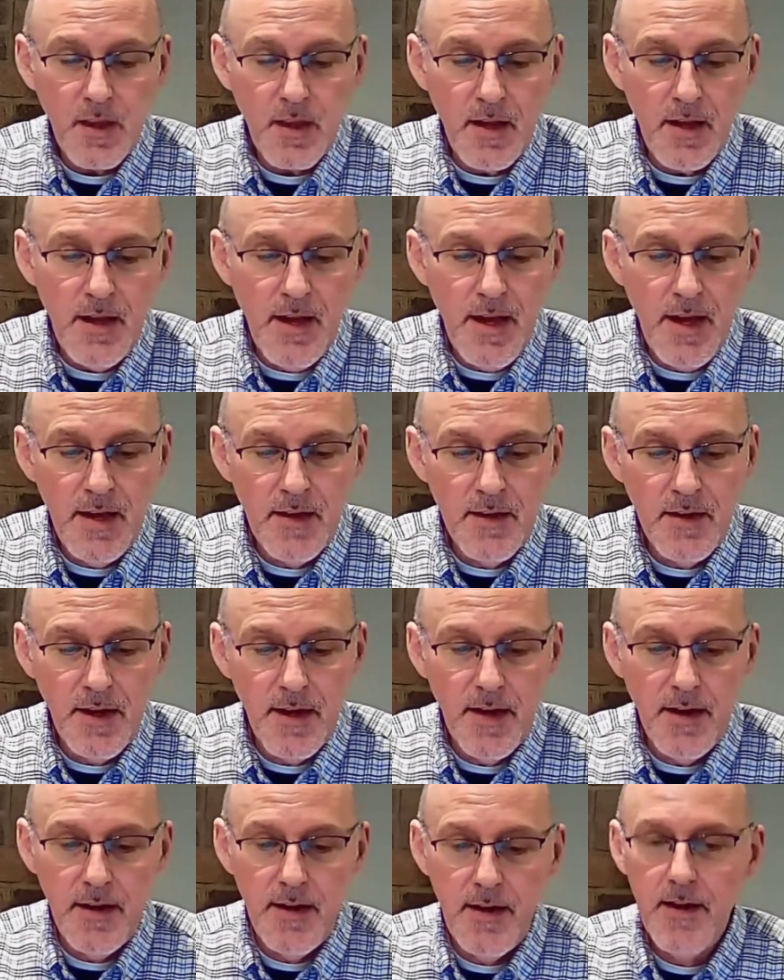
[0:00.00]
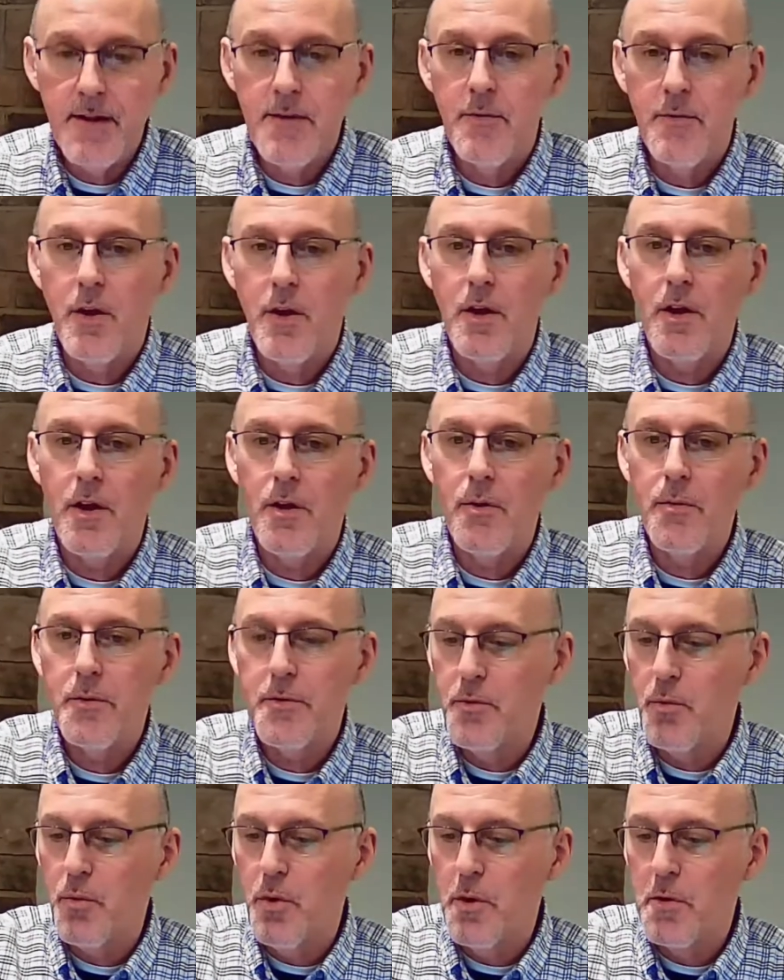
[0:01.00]
and along with
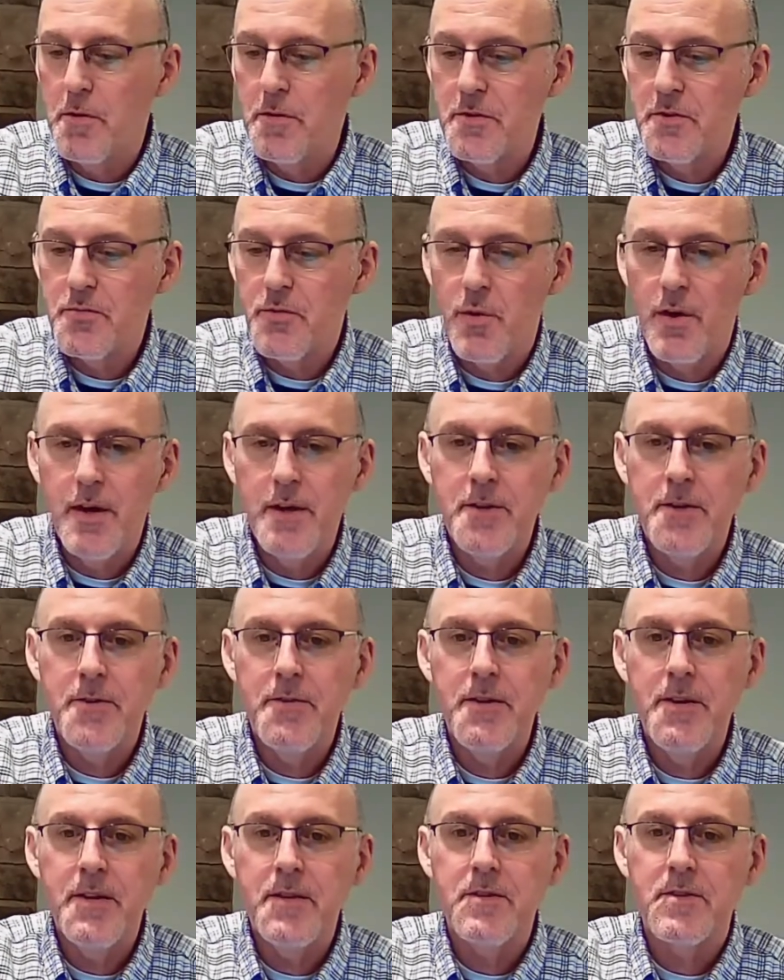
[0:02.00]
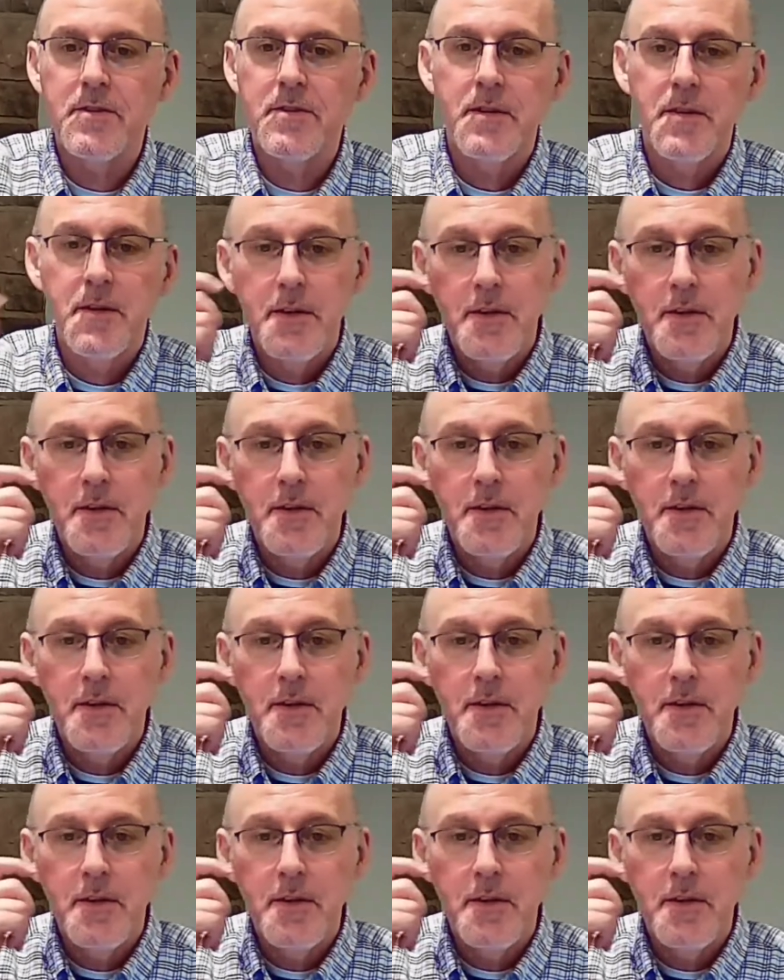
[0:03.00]
the wilderness wanderings,